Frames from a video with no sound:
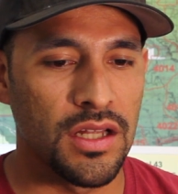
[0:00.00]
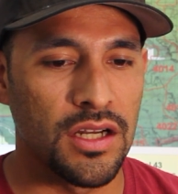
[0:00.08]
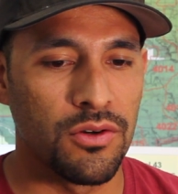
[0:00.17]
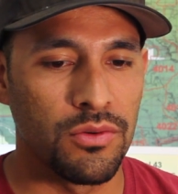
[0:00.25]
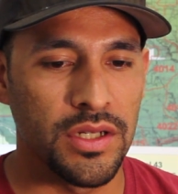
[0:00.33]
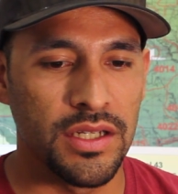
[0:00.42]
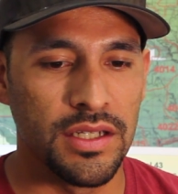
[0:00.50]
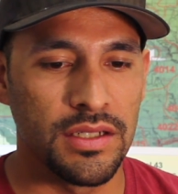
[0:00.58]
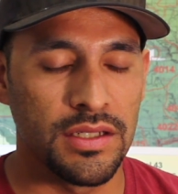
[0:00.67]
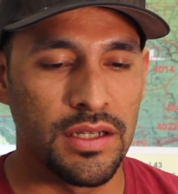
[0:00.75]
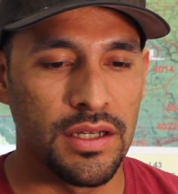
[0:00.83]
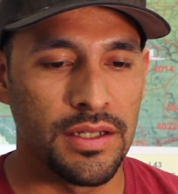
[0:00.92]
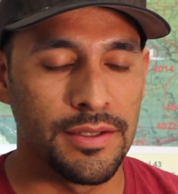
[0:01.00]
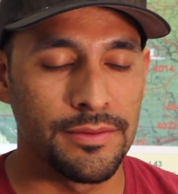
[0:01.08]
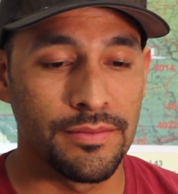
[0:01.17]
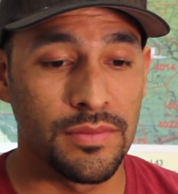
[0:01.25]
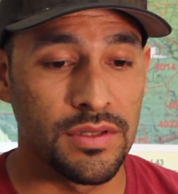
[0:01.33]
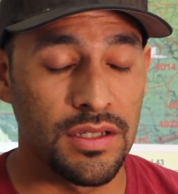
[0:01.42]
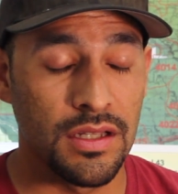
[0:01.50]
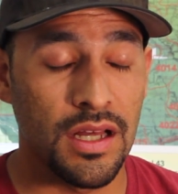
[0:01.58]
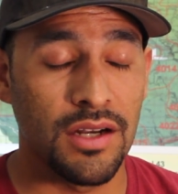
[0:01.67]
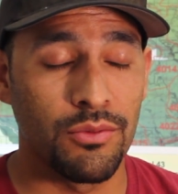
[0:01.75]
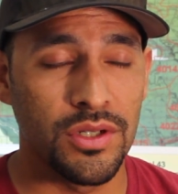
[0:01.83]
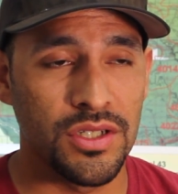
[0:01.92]
a lot
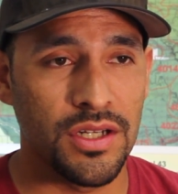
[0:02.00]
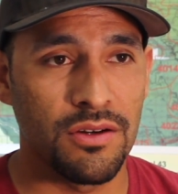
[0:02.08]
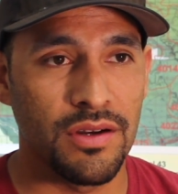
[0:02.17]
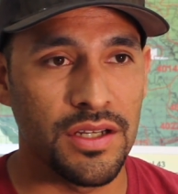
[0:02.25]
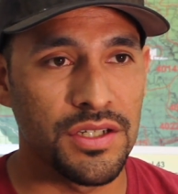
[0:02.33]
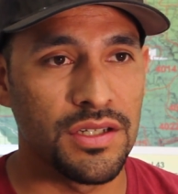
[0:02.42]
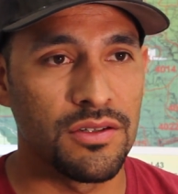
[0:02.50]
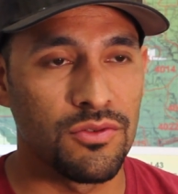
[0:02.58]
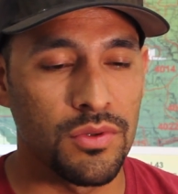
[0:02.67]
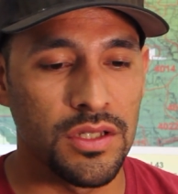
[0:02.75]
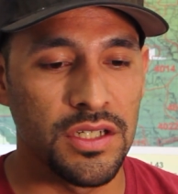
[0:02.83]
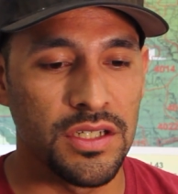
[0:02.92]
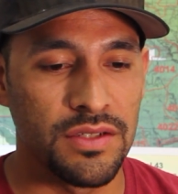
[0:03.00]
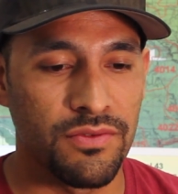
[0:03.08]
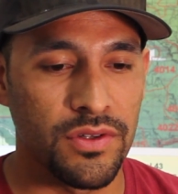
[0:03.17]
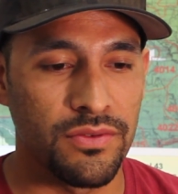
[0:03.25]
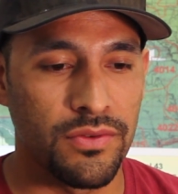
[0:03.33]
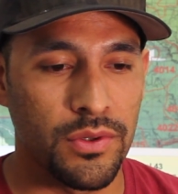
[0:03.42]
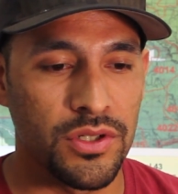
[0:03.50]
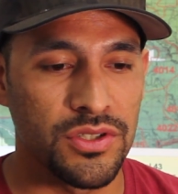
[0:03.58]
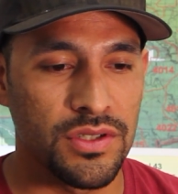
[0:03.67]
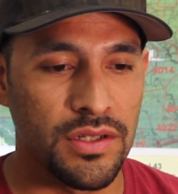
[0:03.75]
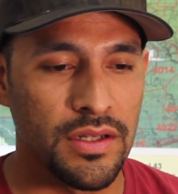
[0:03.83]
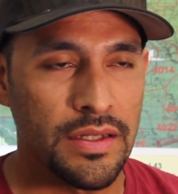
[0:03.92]
of regeneration. It's really good for the
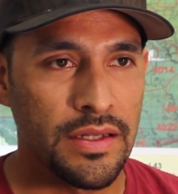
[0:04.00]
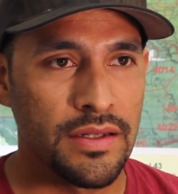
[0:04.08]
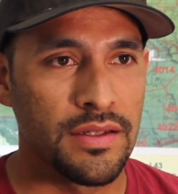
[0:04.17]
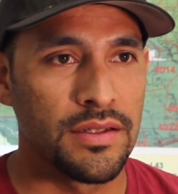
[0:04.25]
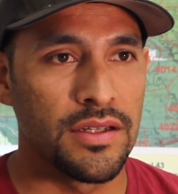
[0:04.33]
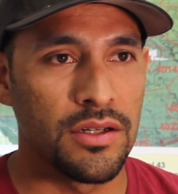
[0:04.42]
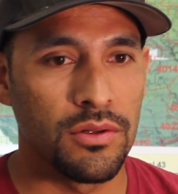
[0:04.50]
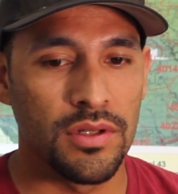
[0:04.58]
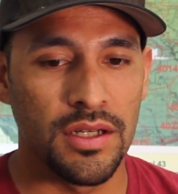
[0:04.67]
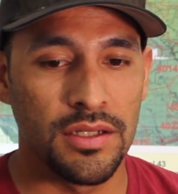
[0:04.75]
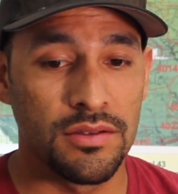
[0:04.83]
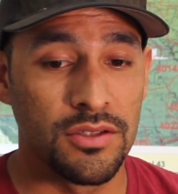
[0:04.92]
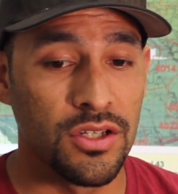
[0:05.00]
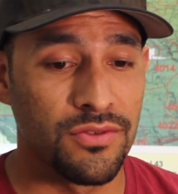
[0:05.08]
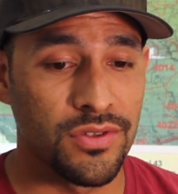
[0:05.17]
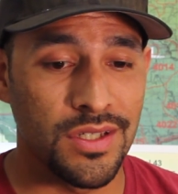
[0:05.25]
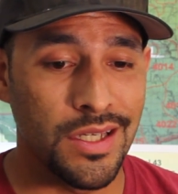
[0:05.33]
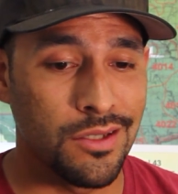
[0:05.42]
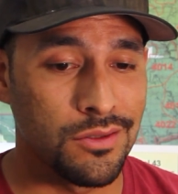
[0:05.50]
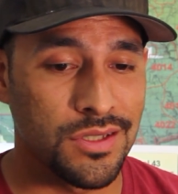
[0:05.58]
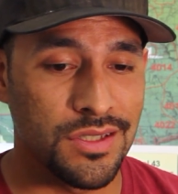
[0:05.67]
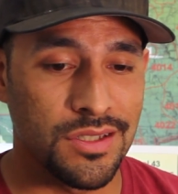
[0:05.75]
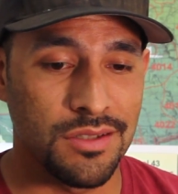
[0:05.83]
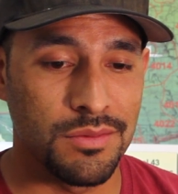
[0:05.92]
forest. Good for the
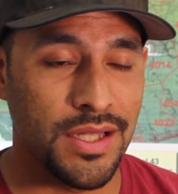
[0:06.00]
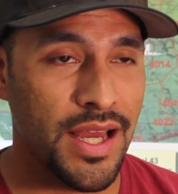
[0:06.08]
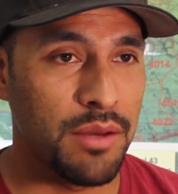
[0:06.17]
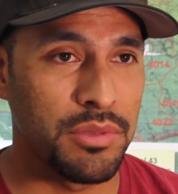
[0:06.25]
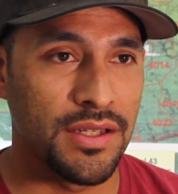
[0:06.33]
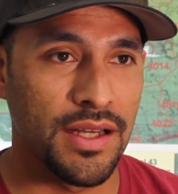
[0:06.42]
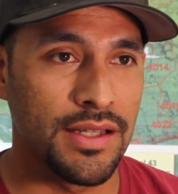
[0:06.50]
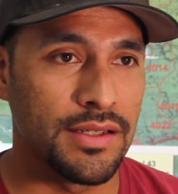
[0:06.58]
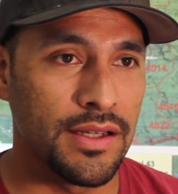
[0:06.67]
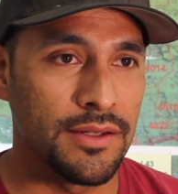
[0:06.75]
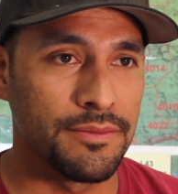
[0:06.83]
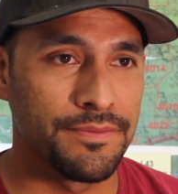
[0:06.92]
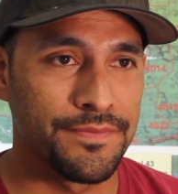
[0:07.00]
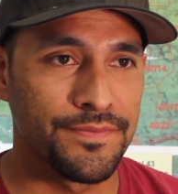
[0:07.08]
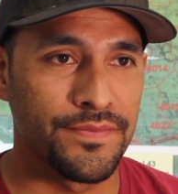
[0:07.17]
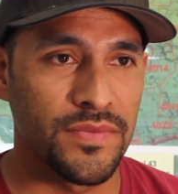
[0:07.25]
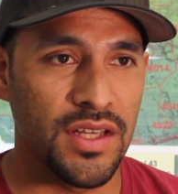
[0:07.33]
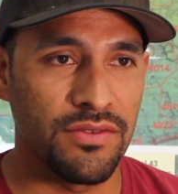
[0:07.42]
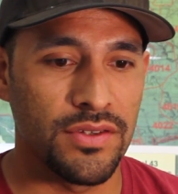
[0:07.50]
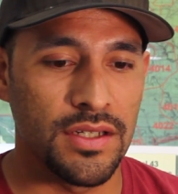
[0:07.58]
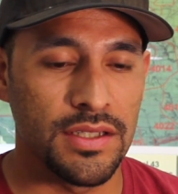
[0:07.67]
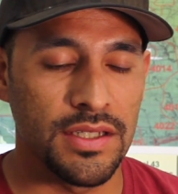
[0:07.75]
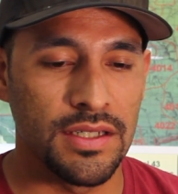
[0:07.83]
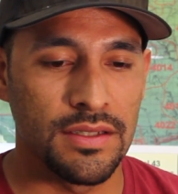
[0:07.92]
ecosystem and the habitat,
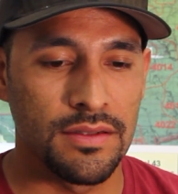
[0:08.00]
definitely.